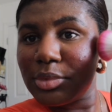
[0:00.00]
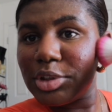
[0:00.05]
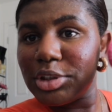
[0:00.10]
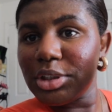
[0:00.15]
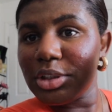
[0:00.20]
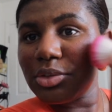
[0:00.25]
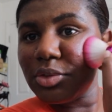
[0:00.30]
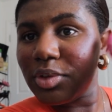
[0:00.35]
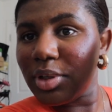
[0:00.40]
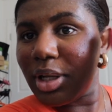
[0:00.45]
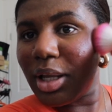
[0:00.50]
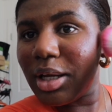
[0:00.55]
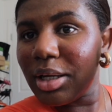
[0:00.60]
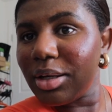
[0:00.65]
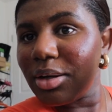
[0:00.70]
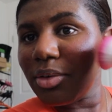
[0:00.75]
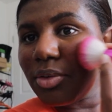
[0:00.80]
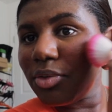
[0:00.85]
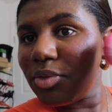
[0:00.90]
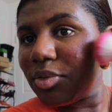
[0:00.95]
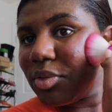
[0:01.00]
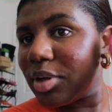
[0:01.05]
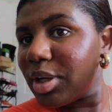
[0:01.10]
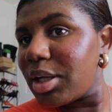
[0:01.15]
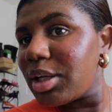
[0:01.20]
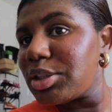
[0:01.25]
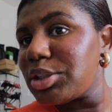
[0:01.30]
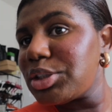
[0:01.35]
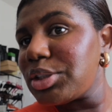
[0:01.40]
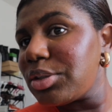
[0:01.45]
Just for like a
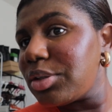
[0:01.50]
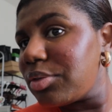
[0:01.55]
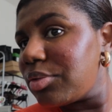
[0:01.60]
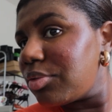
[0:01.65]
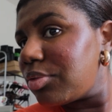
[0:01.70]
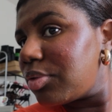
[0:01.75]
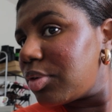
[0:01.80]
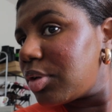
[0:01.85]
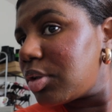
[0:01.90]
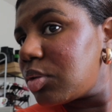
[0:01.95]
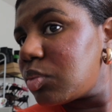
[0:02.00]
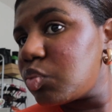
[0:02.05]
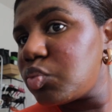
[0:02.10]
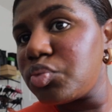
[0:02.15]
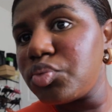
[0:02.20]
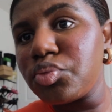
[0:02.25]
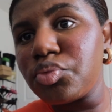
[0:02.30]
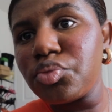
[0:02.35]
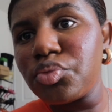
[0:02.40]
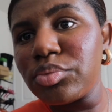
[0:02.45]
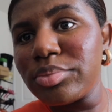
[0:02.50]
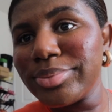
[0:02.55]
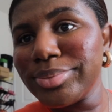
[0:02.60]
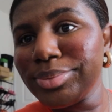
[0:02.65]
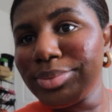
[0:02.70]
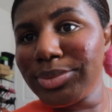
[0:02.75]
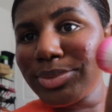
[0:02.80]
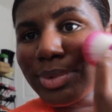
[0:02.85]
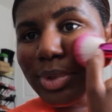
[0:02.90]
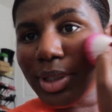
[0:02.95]
flush of
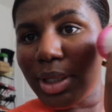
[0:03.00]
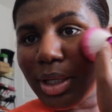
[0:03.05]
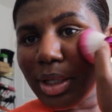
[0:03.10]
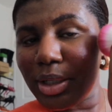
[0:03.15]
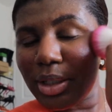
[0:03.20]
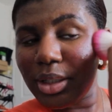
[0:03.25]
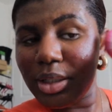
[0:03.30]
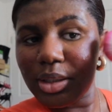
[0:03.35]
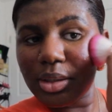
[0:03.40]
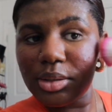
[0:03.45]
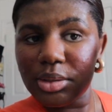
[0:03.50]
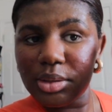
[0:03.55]
color.